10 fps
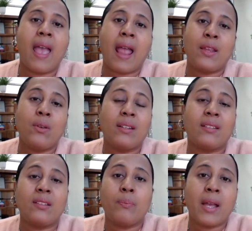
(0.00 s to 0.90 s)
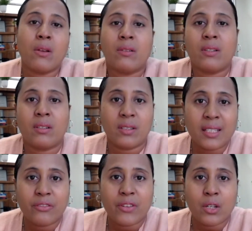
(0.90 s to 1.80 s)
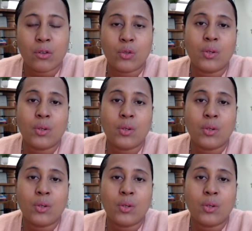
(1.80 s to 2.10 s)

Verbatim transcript: and you can still pay yourself six figures.